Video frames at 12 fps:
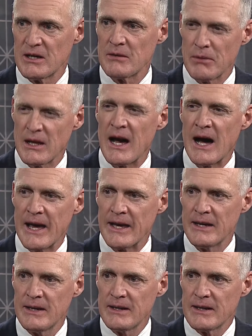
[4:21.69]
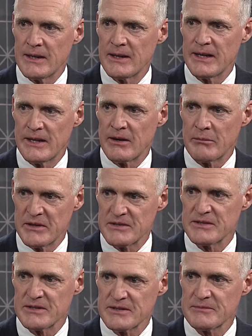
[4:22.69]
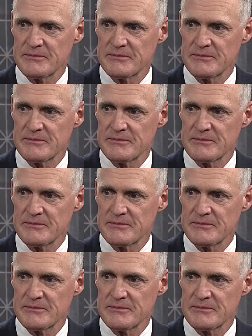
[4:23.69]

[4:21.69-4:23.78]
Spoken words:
apply in our business.